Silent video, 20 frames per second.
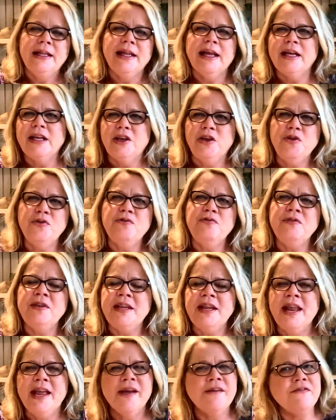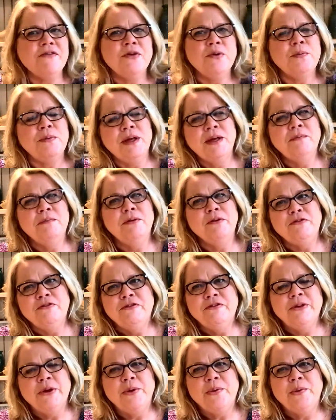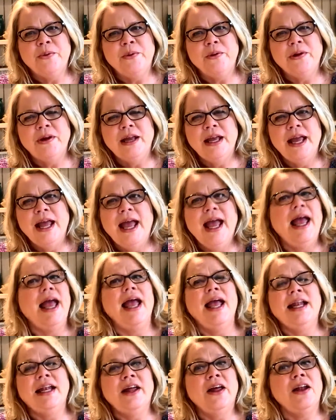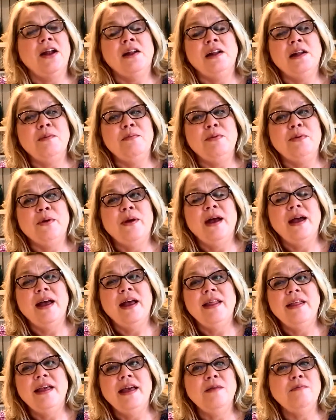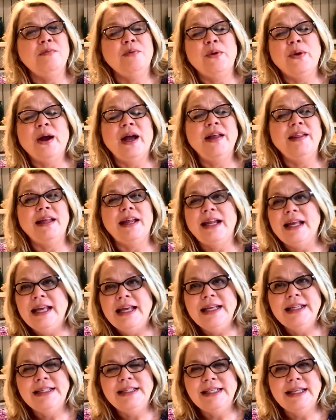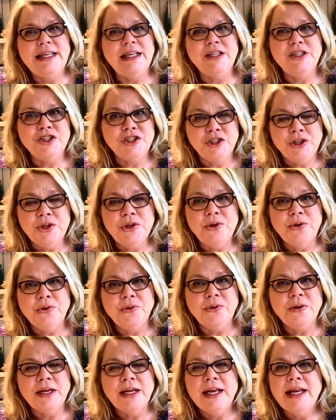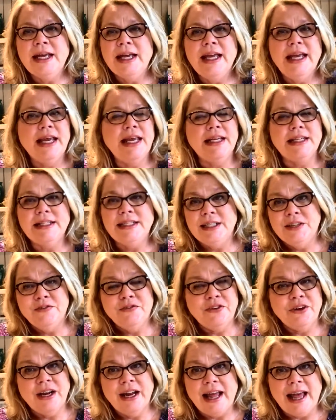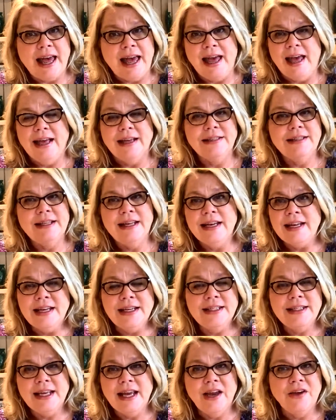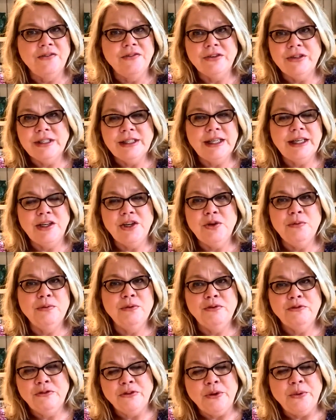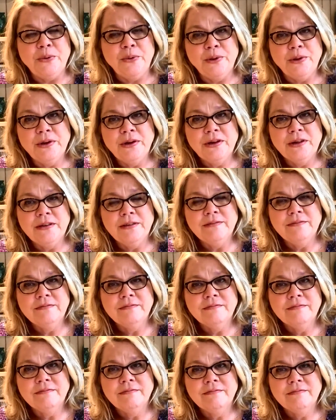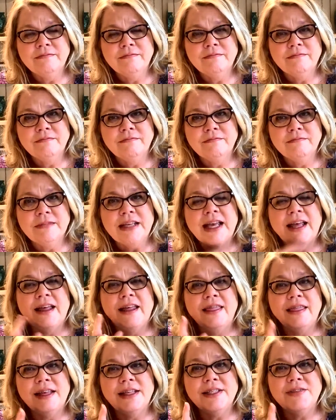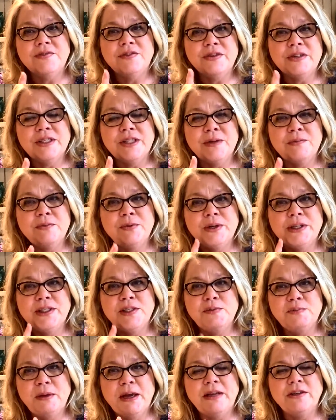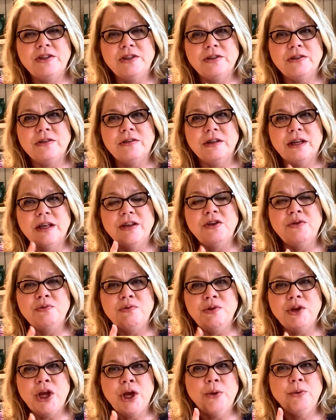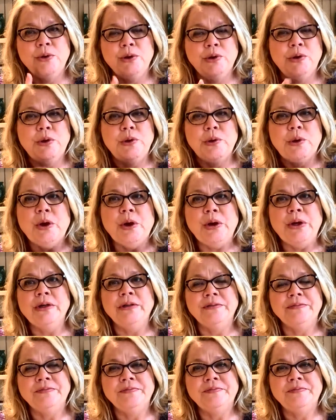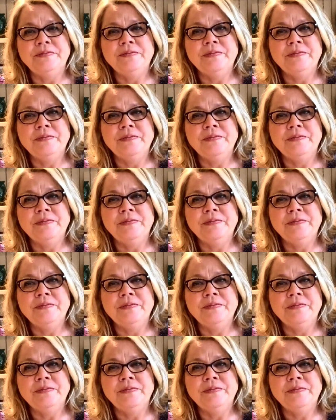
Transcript: like you've never been before. And not only pray that he sees you in different eyes than he's ever seen you before. That's for someone special, and you know who you are.